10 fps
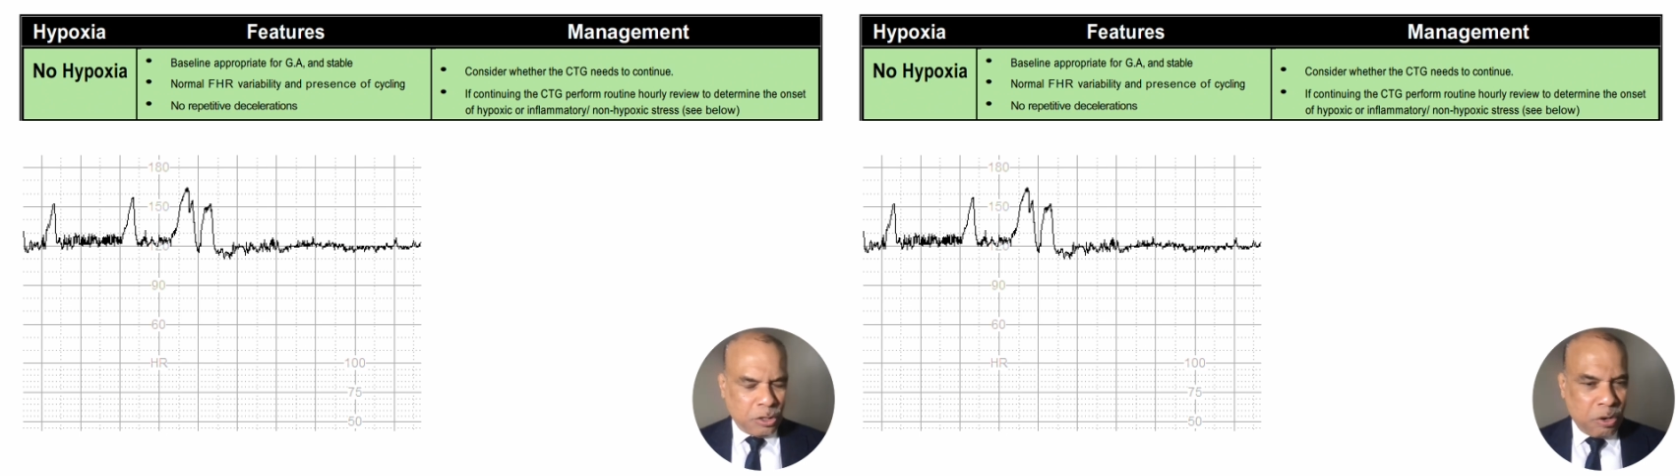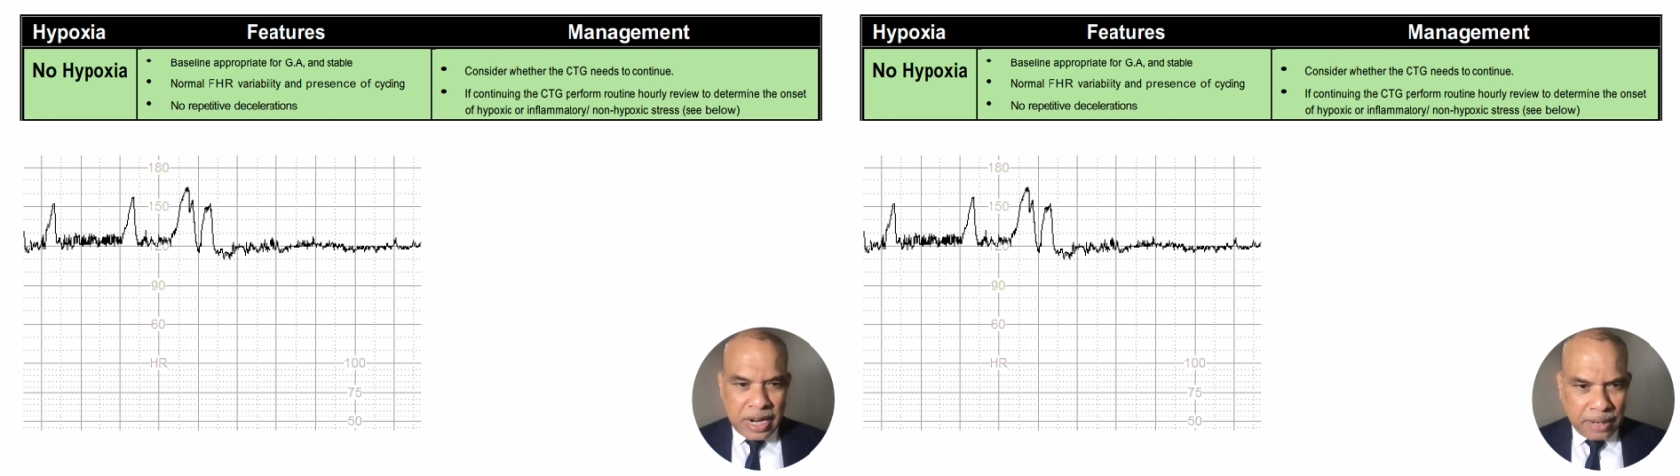
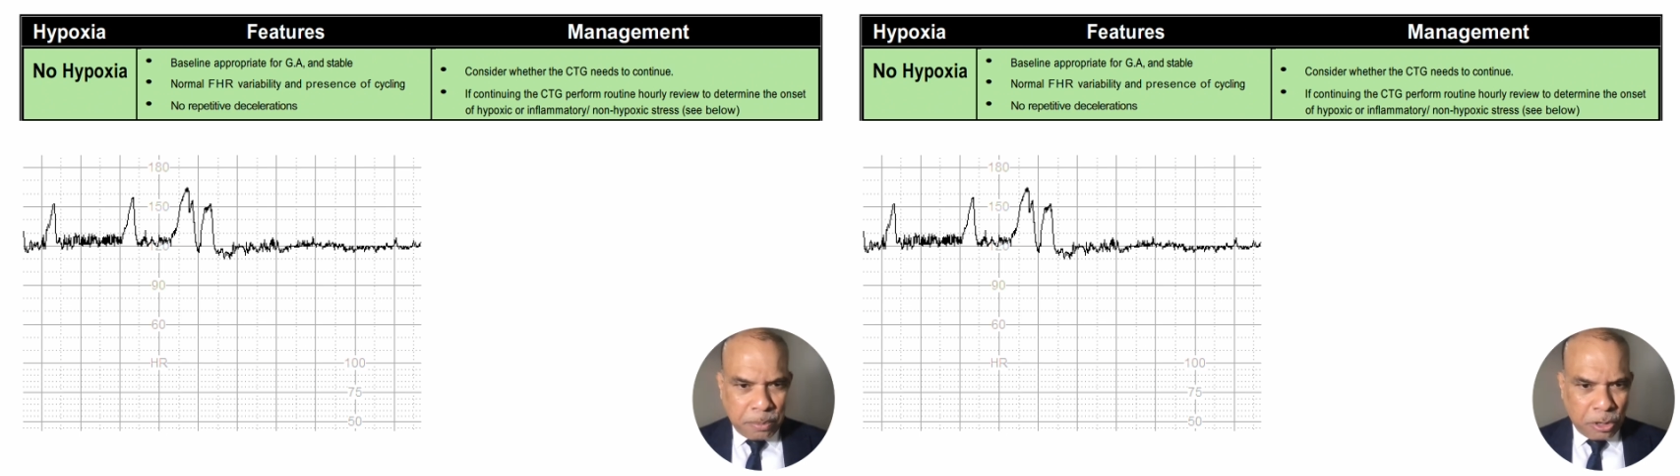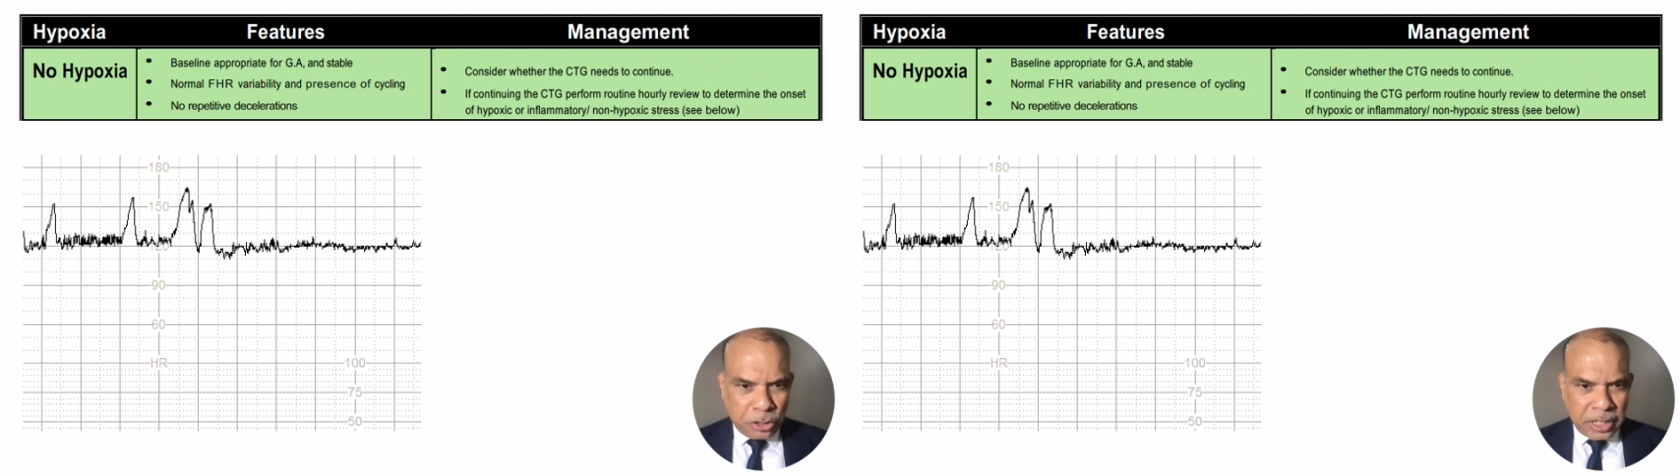no
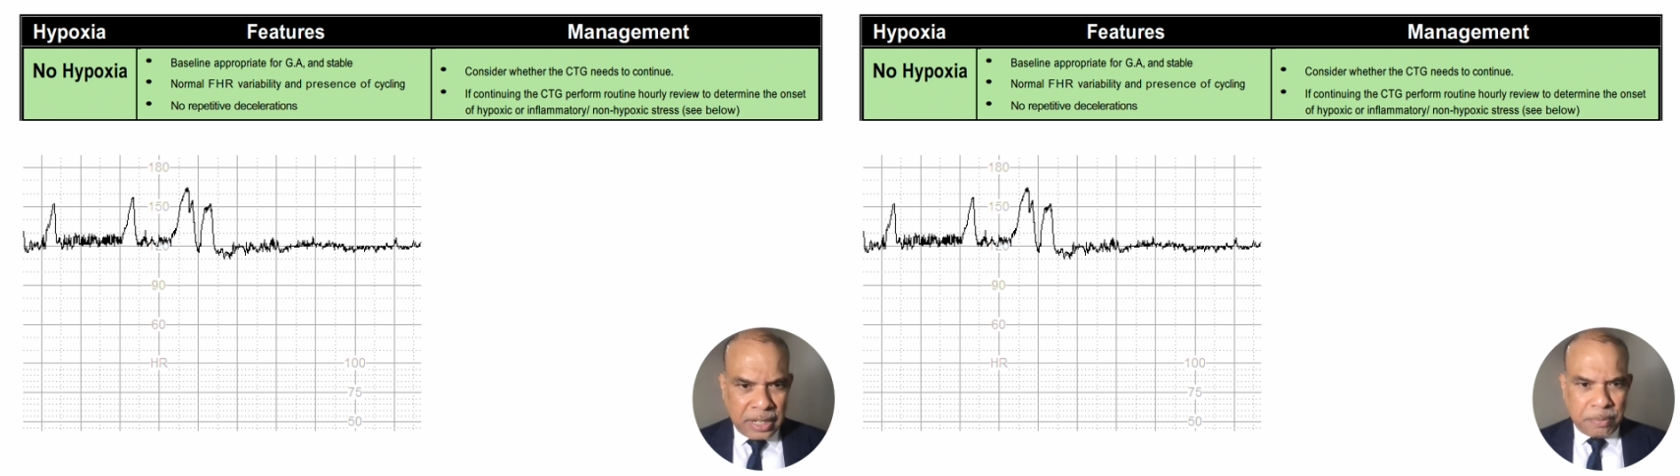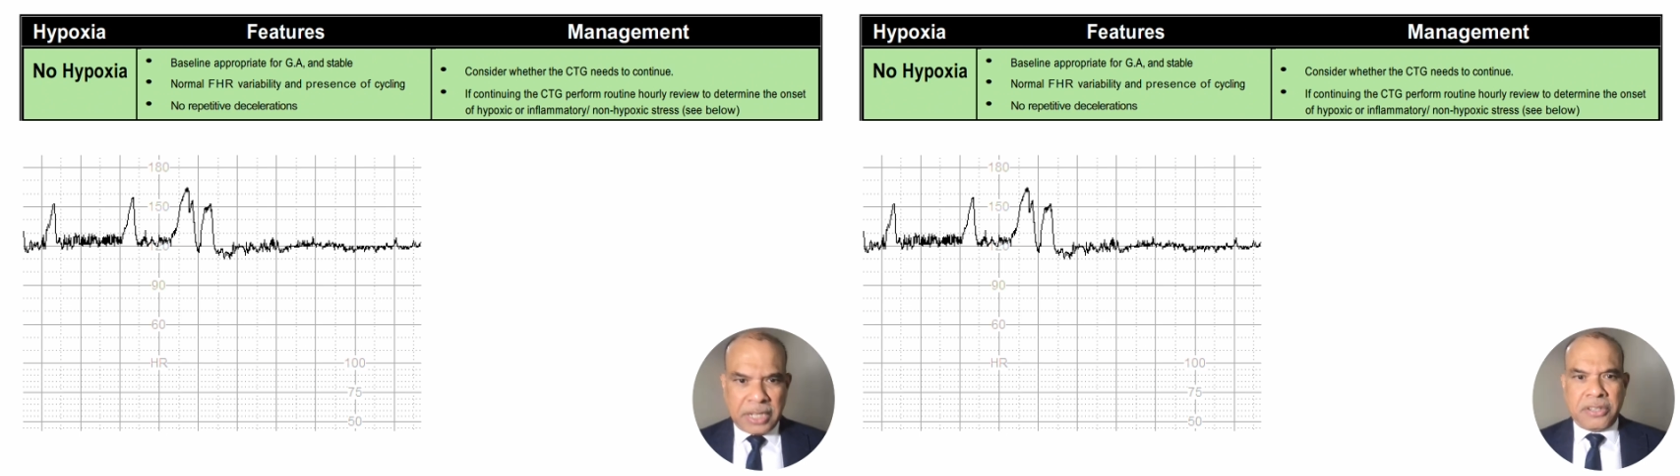
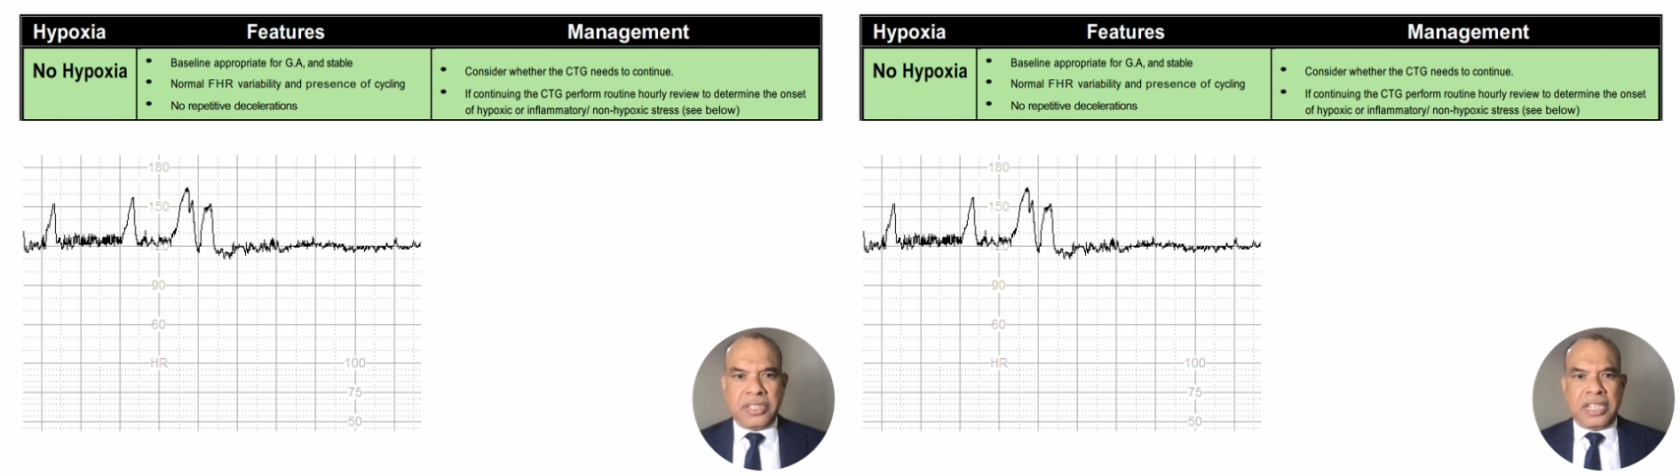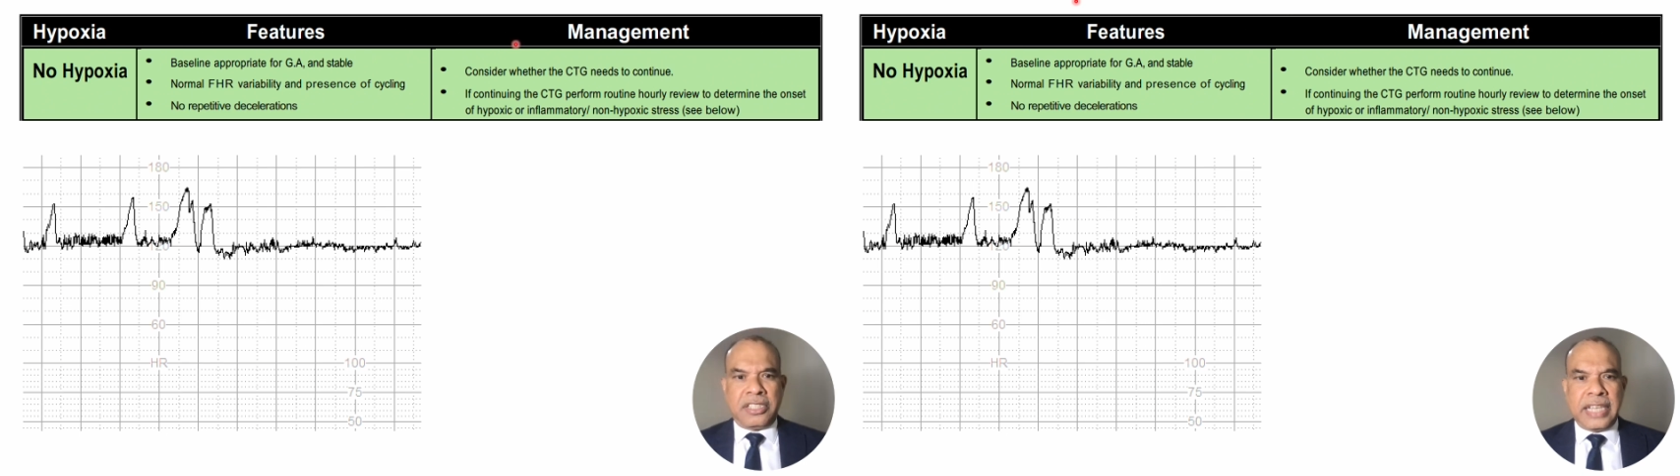hypoxia because
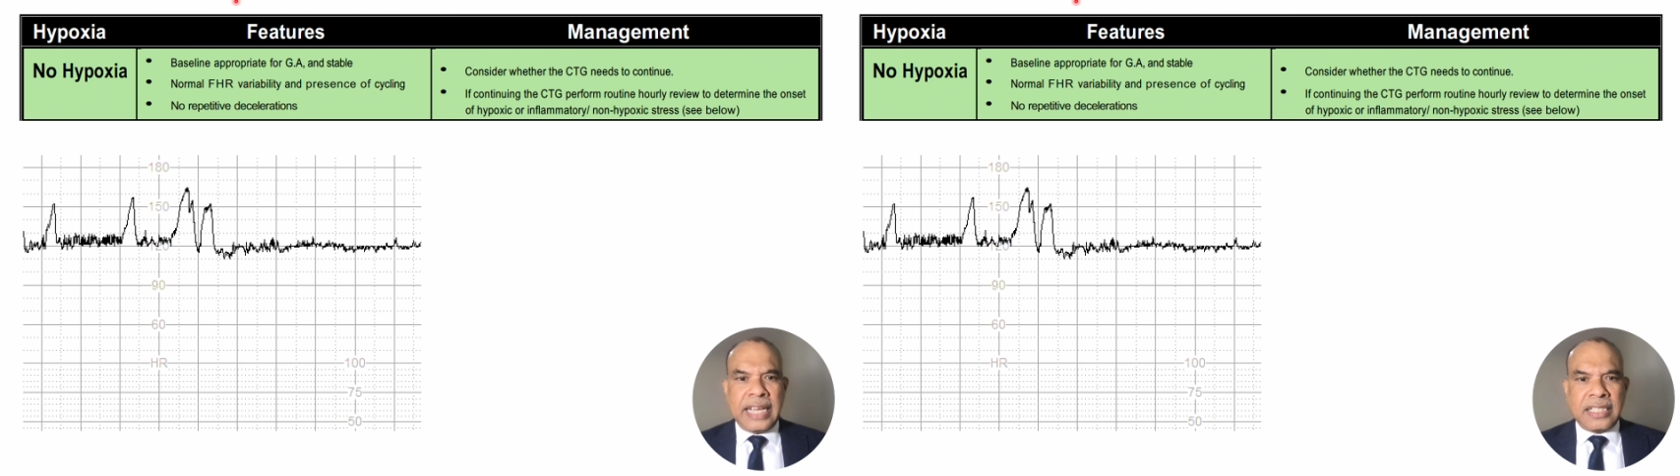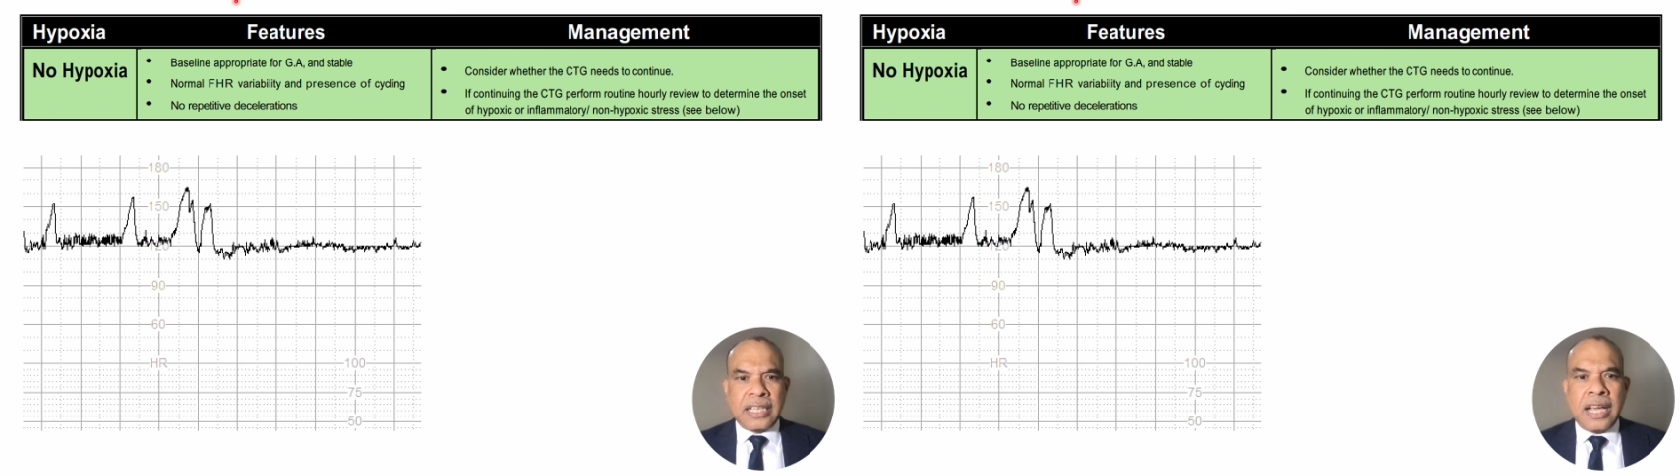it
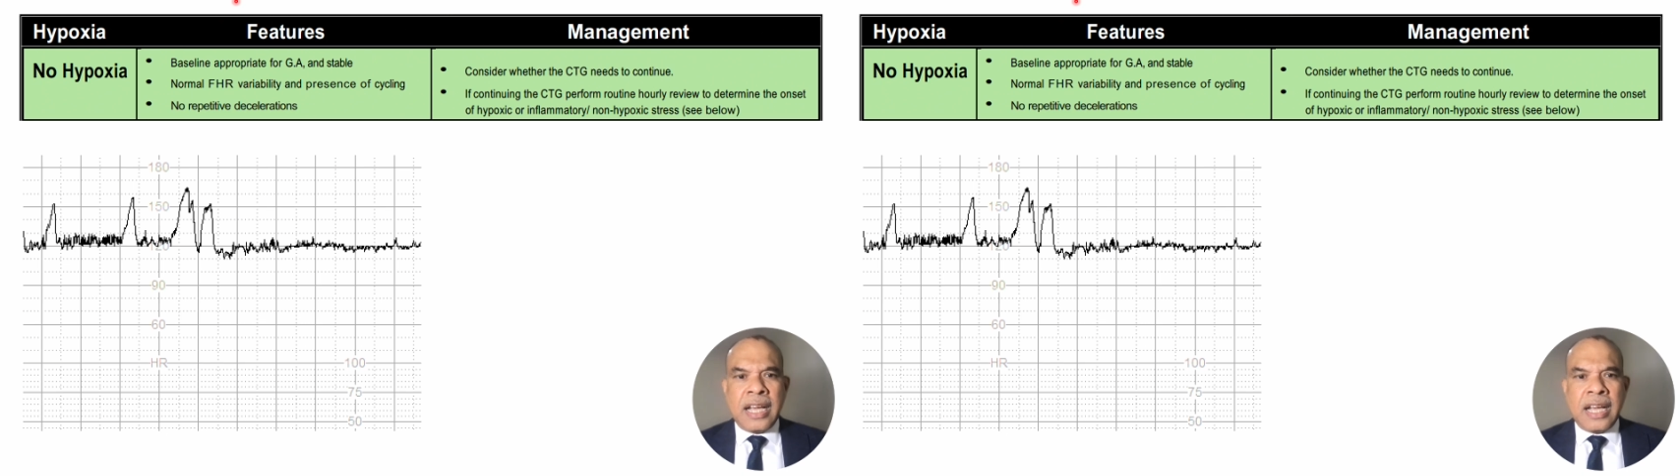says